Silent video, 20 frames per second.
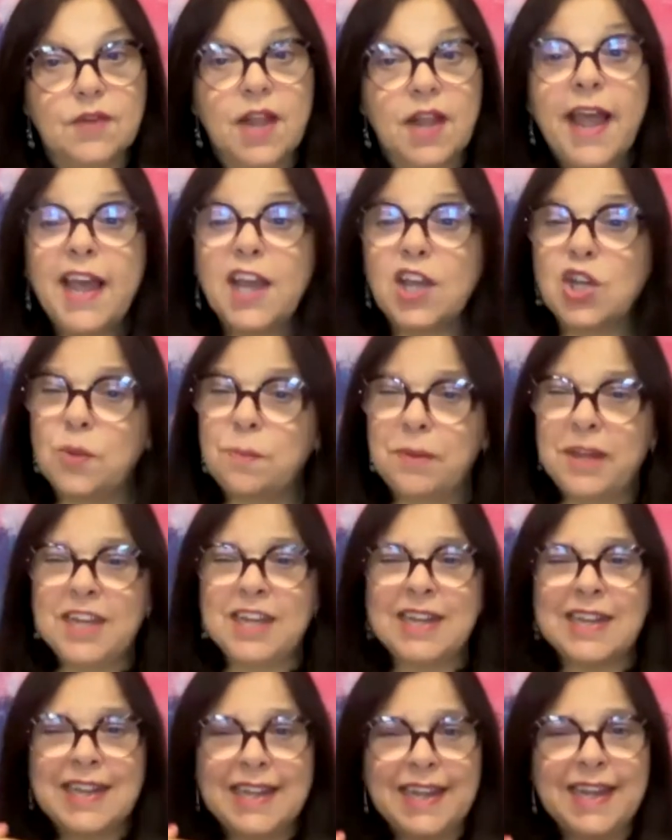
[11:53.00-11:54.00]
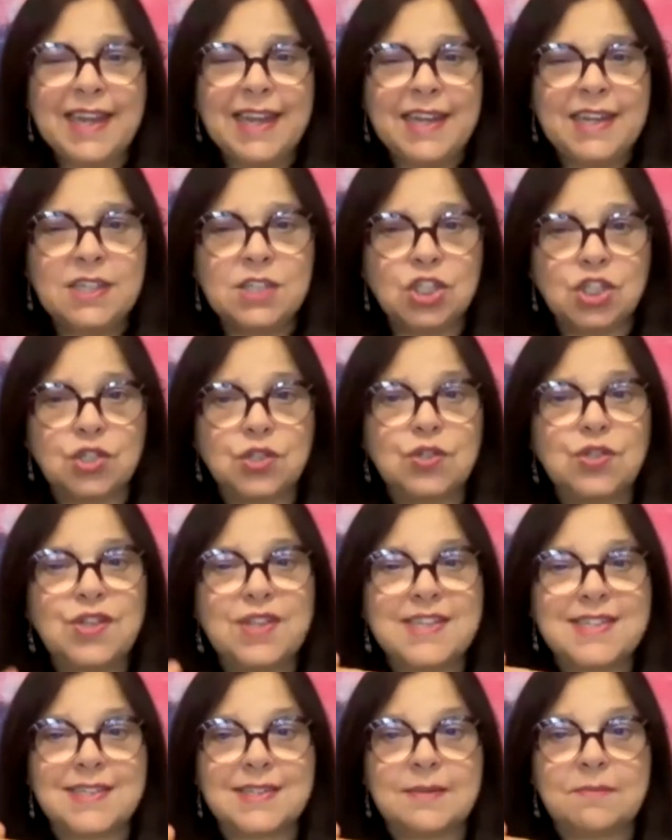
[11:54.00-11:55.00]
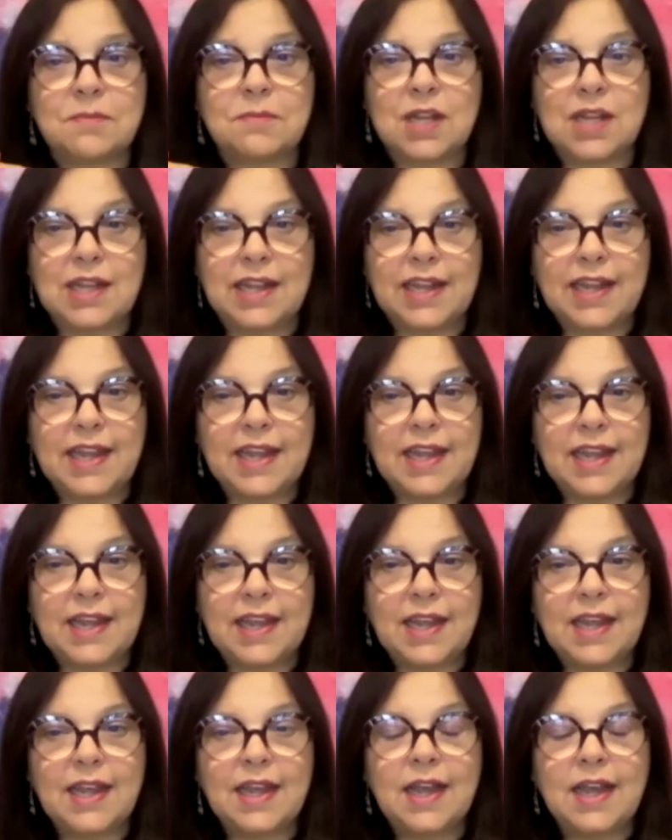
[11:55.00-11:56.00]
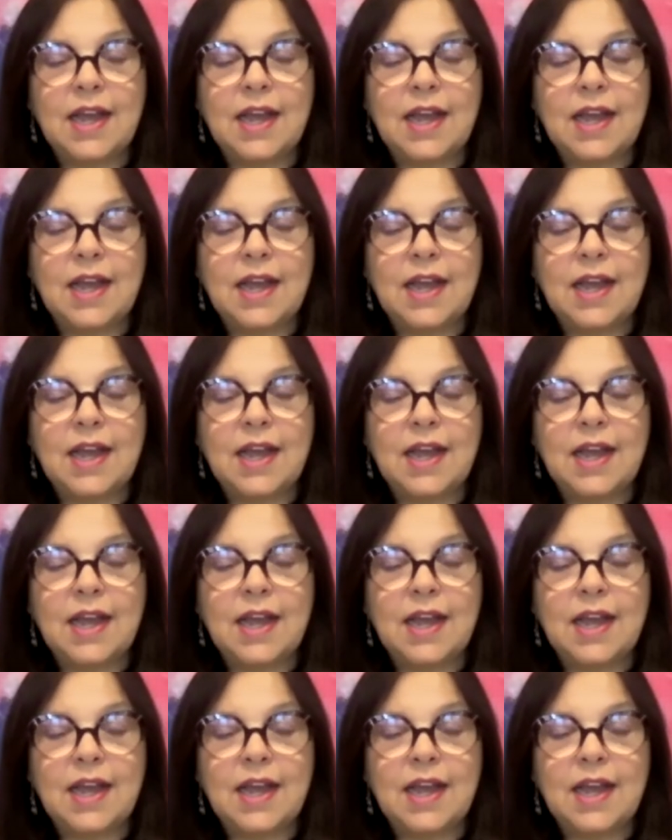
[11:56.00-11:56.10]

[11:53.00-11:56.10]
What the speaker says: It could be clicking too. There's some clicking,